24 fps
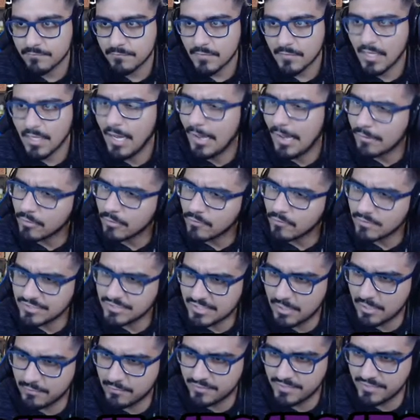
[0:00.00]
I don't know if I should
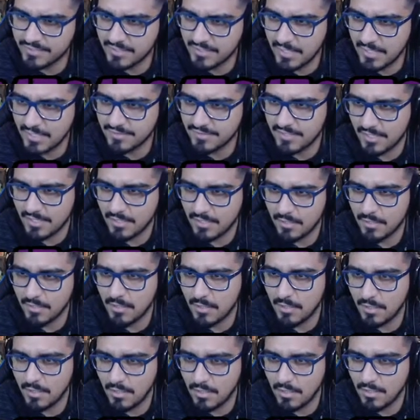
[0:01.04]
count this as, like,
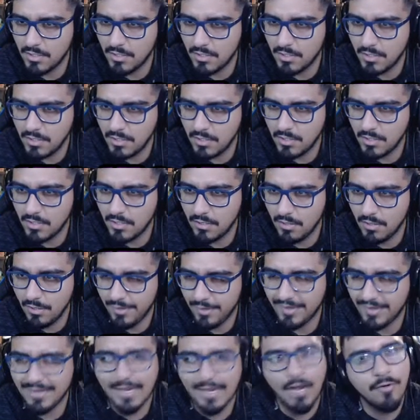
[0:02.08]
a... An
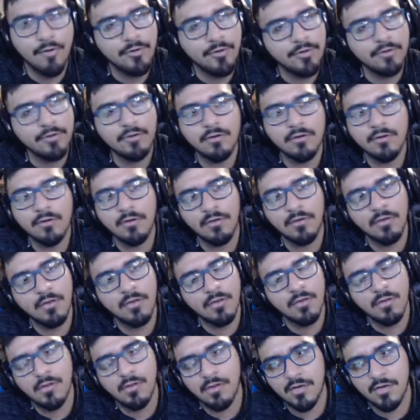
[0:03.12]
encounter?
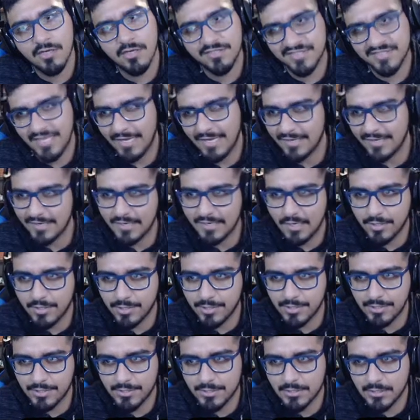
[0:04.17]
A static
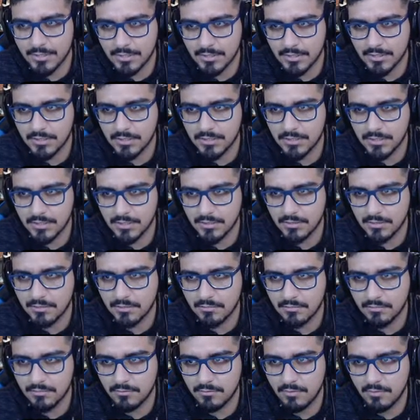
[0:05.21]
encounter?
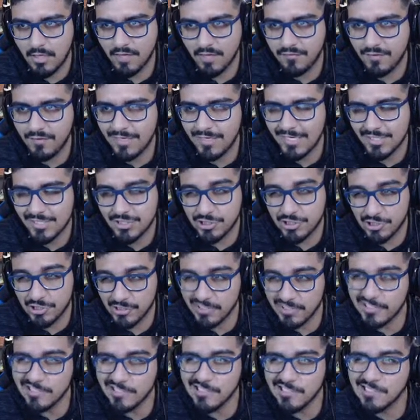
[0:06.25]
I feel like I
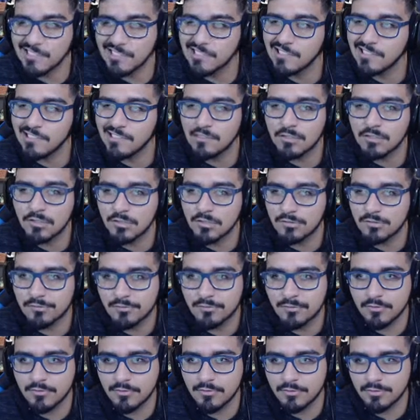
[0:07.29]
should.
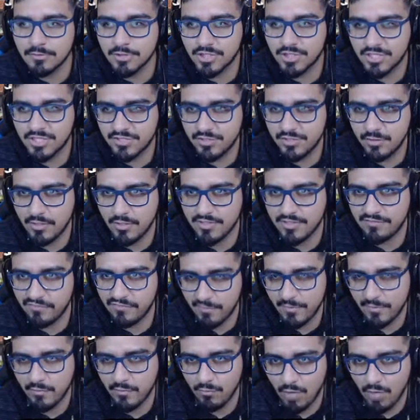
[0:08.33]
Just because, you know, it's from
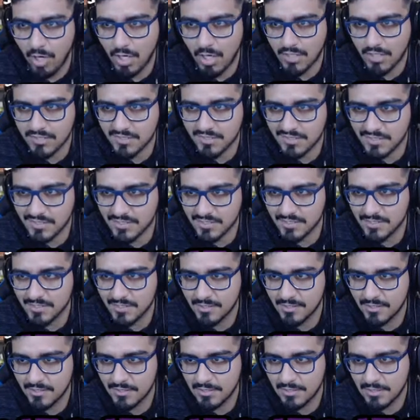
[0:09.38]
the rocks.
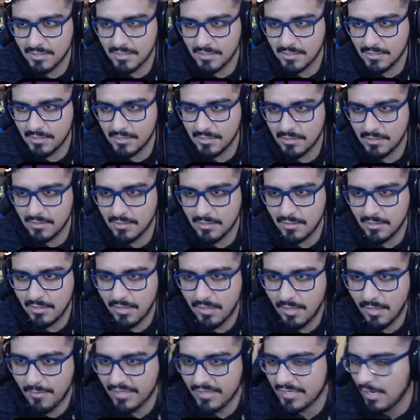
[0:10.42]

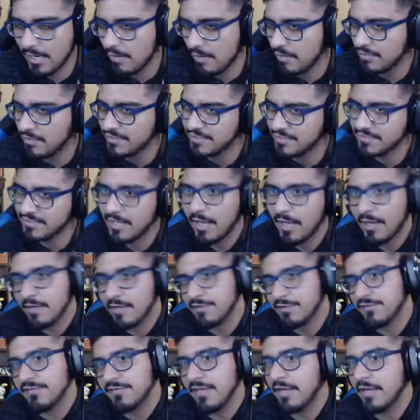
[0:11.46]
I'm going to count it as, a stat as
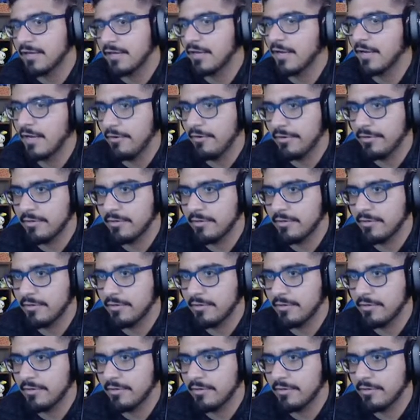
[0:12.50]
a static encounter.